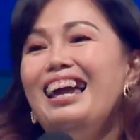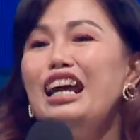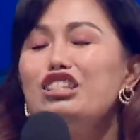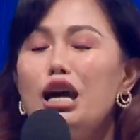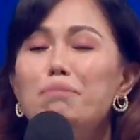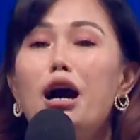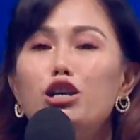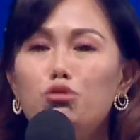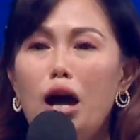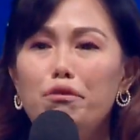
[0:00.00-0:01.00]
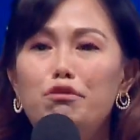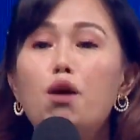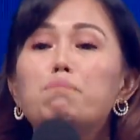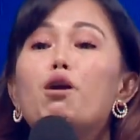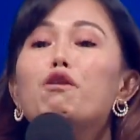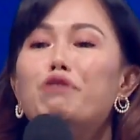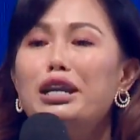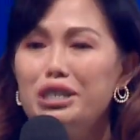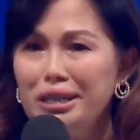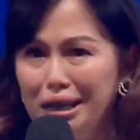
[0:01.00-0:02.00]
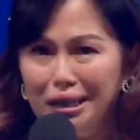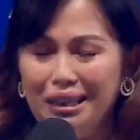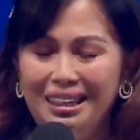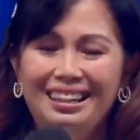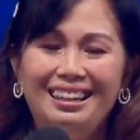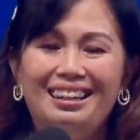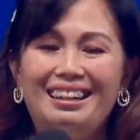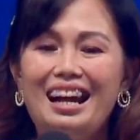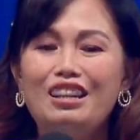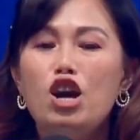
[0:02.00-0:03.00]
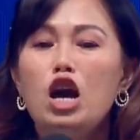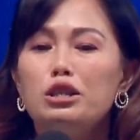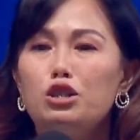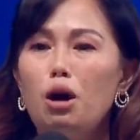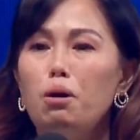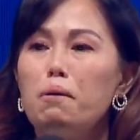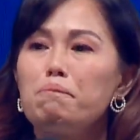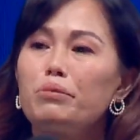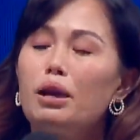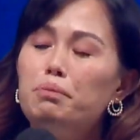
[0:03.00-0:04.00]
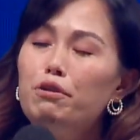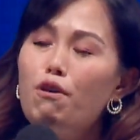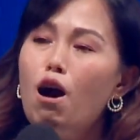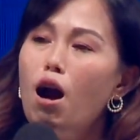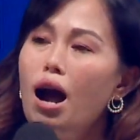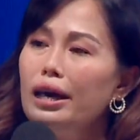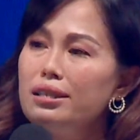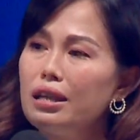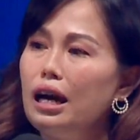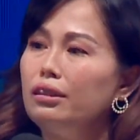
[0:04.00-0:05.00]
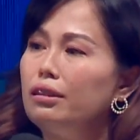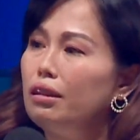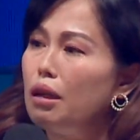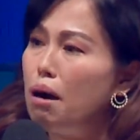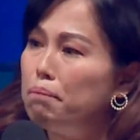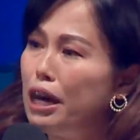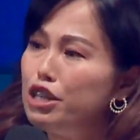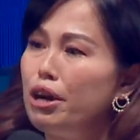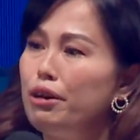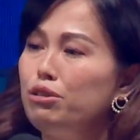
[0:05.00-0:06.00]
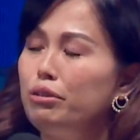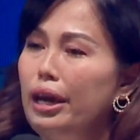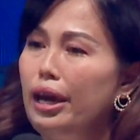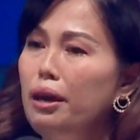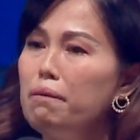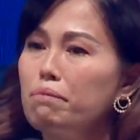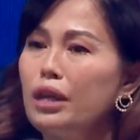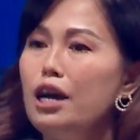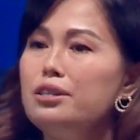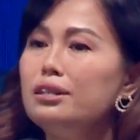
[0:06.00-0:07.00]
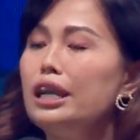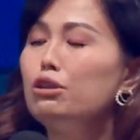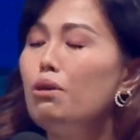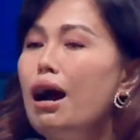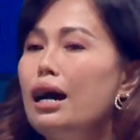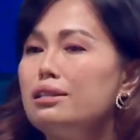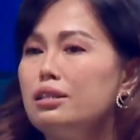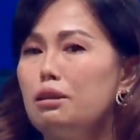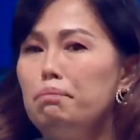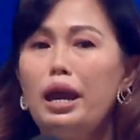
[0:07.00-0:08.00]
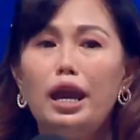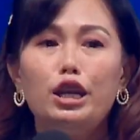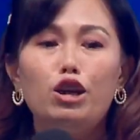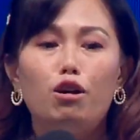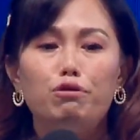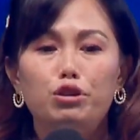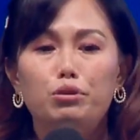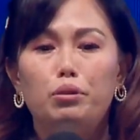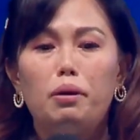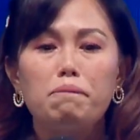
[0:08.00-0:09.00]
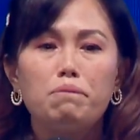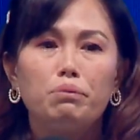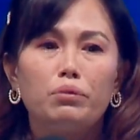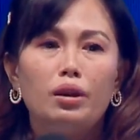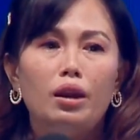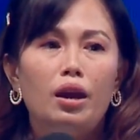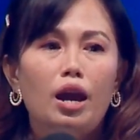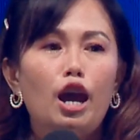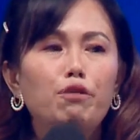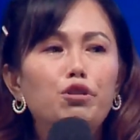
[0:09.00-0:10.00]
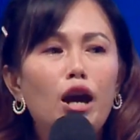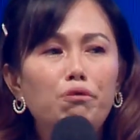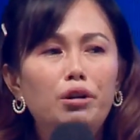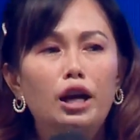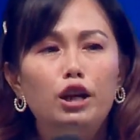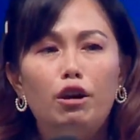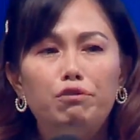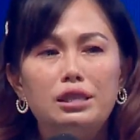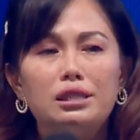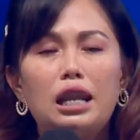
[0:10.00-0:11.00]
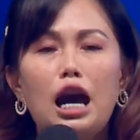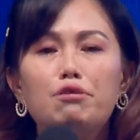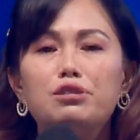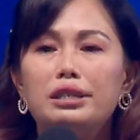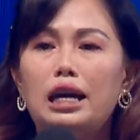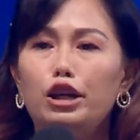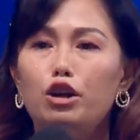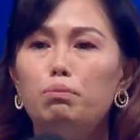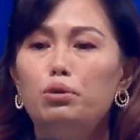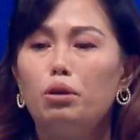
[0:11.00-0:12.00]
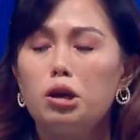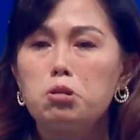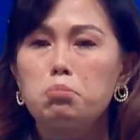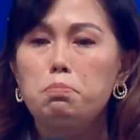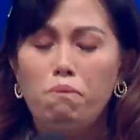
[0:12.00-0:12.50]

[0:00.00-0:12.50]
Last time housewife, now professional. All right, so before I start my sharing today, I'd just like to ask many of you, have you ever heard of this life scenario book?